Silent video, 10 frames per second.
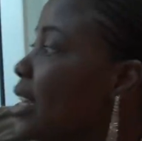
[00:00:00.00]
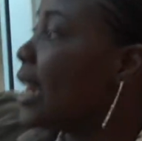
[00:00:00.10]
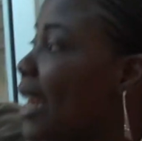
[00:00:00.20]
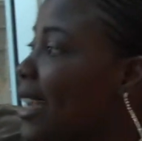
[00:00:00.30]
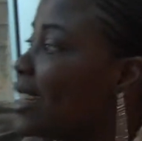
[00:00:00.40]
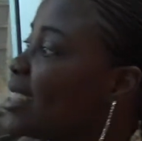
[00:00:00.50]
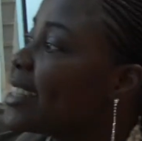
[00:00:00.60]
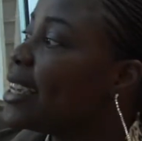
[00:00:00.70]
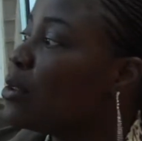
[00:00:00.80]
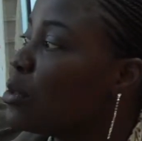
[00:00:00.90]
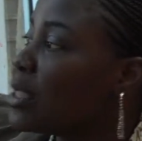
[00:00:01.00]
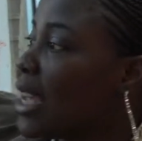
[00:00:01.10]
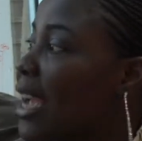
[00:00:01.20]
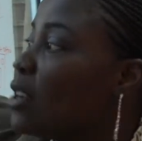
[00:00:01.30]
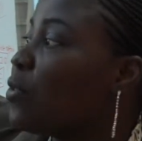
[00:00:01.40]
they lack the skills,
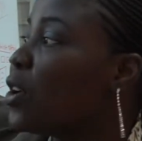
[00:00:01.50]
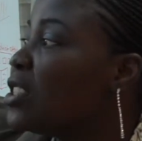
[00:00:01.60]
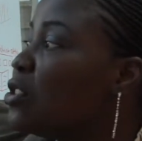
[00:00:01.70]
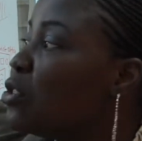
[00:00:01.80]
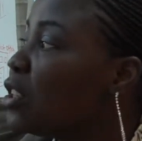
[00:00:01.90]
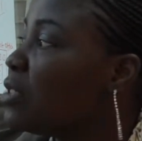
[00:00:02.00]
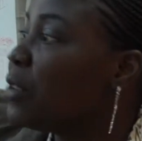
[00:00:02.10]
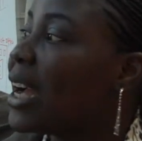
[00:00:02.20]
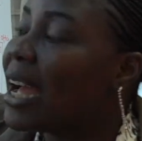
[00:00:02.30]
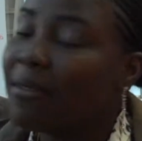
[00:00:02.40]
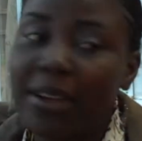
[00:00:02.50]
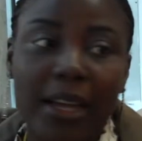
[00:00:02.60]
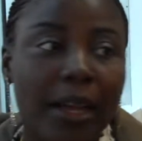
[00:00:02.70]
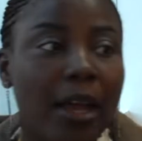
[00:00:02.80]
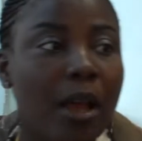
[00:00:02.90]
and of course they do not even have
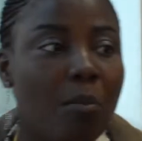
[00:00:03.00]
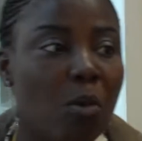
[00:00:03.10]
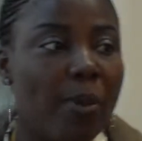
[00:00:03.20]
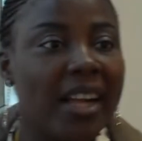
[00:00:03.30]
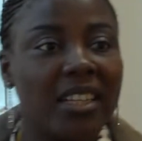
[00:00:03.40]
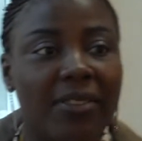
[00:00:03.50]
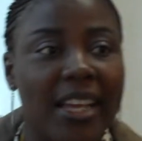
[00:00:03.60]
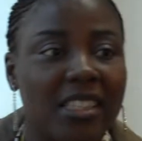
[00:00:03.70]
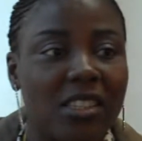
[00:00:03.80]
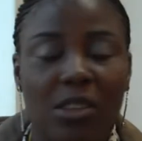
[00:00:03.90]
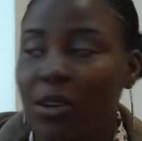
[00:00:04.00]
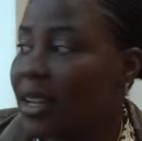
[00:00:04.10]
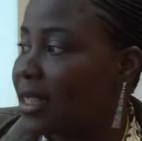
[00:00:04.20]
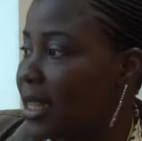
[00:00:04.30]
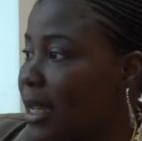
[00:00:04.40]
mobile devices or
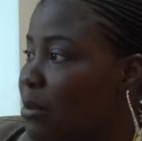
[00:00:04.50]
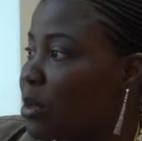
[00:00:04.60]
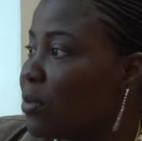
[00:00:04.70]
other types